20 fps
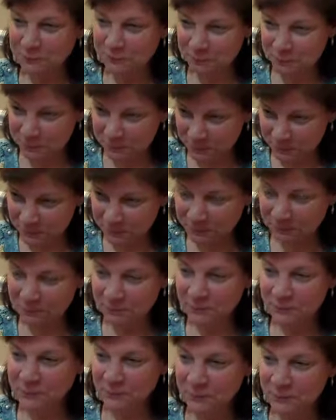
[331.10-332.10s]
Yeah.
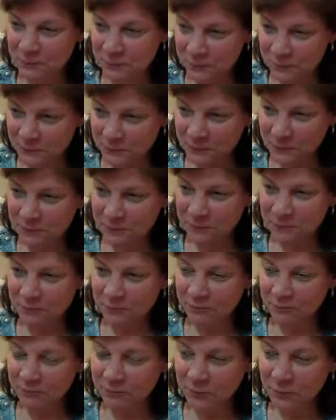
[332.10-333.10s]
We look forward to more.